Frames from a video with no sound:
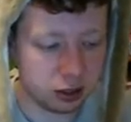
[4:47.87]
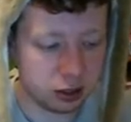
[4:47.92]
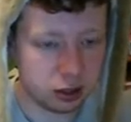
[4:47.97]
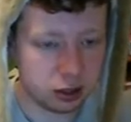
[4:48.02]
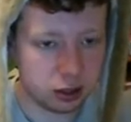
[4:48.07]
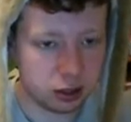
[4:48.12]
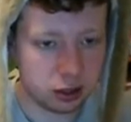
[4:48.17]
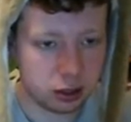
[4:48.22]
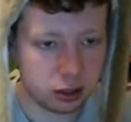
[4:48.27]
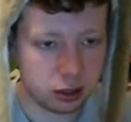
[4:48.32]

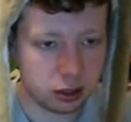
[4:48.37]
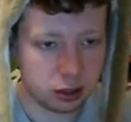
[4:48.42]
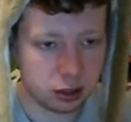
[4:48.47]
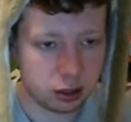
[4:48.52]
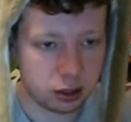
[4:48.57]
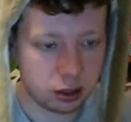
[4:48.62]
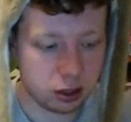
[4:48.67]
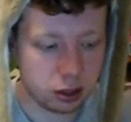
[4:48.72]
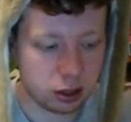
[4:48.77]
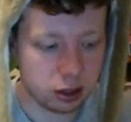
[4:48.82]

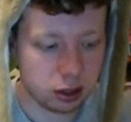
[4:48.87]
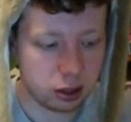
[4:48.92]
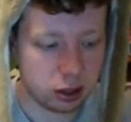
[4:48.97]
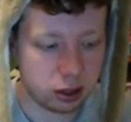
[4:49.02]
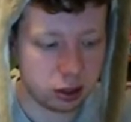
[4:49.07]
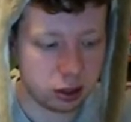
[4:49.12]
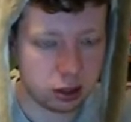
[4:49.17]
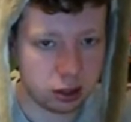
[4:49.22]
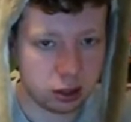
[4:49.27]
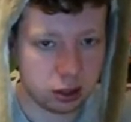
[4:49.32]

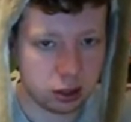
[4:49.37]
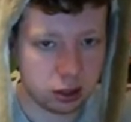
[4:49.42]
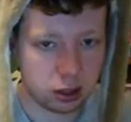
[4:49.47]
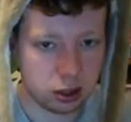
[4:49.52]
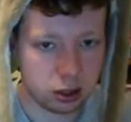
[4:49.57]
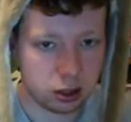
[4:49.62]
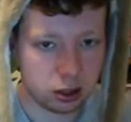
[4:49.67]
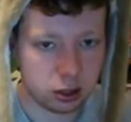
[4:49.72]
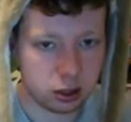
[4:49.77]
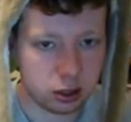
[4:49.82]

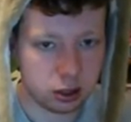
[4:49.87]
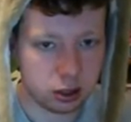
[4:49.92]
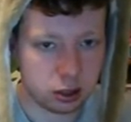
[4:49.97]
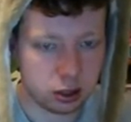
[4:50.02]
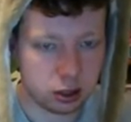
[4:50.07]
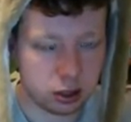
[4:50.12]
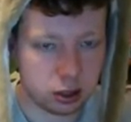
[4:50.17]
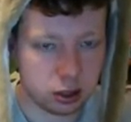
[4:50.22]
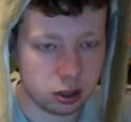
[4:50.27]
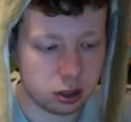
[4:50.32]

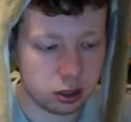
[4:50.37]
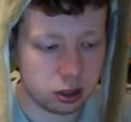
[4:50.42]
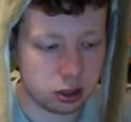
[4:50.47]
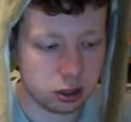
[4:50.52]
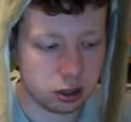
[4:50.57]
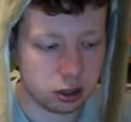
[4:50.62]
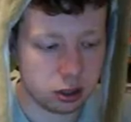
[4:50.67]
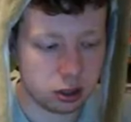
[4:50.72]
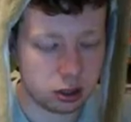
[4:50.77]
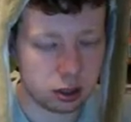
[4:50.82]

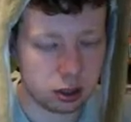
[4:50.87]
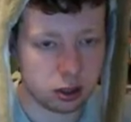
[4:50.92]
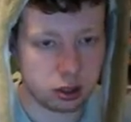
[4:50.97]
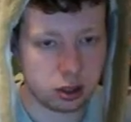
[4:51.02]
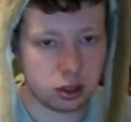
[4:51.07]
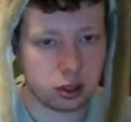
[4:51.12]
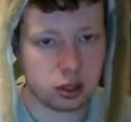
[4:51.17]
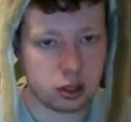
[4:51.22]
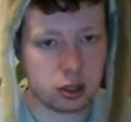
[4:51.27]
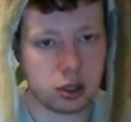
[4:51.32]

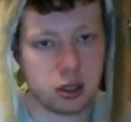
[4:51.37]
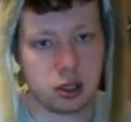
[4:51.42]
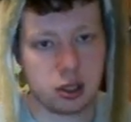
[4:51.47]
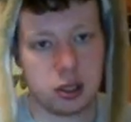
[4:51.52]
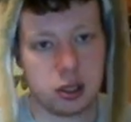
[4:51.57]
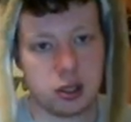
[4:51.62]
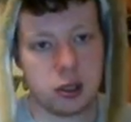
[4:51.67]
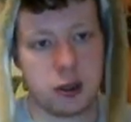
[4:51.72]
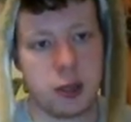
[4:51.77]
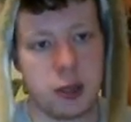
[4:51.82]

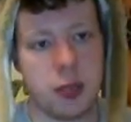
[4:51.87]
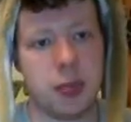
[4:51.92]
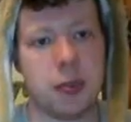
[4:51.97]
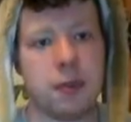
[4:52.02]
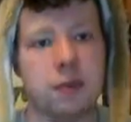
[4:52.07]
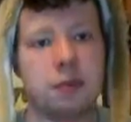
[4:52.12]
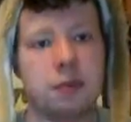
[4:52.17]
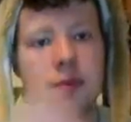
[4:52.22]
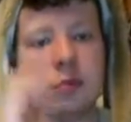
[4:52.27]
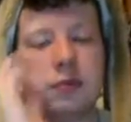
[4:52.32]

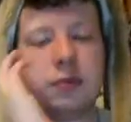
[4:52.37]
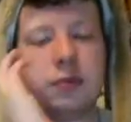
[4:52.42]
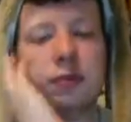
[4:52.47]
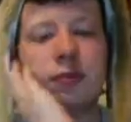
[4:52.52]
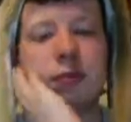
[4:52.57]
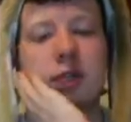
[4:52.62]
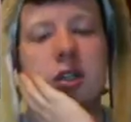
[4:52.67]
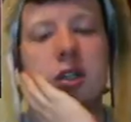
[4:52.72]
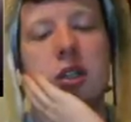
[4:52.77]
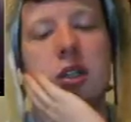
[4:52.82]

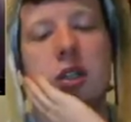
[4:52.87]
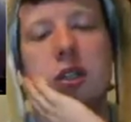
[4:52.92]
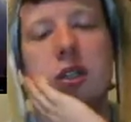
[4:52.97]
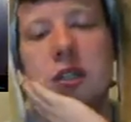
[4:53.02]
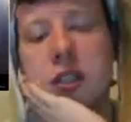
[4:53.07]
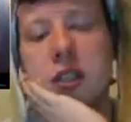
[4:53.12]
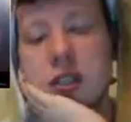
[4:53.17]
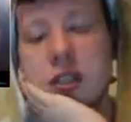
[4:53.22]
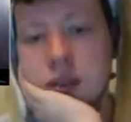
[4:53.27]
Nobody speaks.